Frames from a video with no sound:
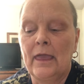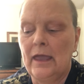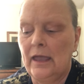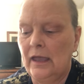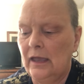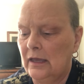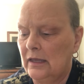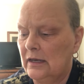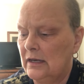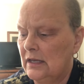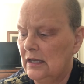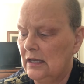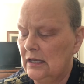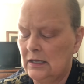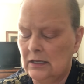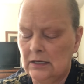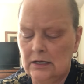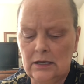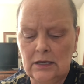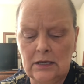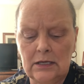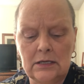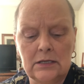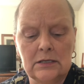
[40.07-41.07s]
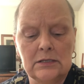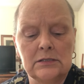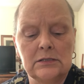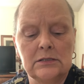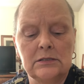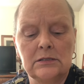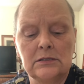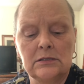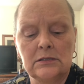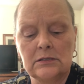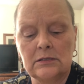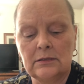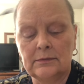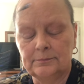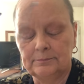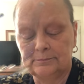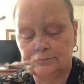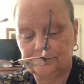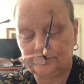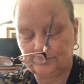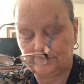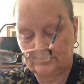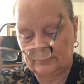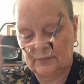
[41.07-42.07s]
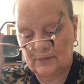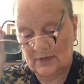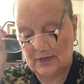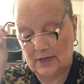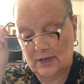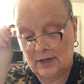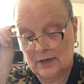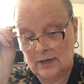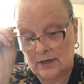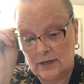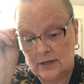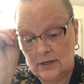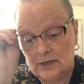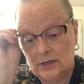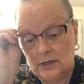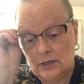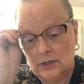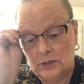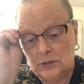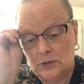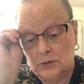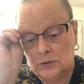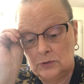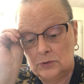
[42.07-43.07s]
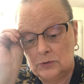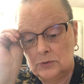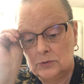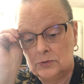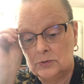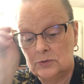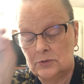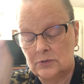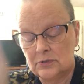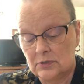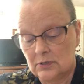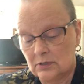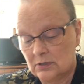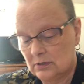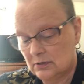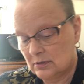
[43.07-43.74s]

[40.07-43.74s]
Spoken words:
And it is, I use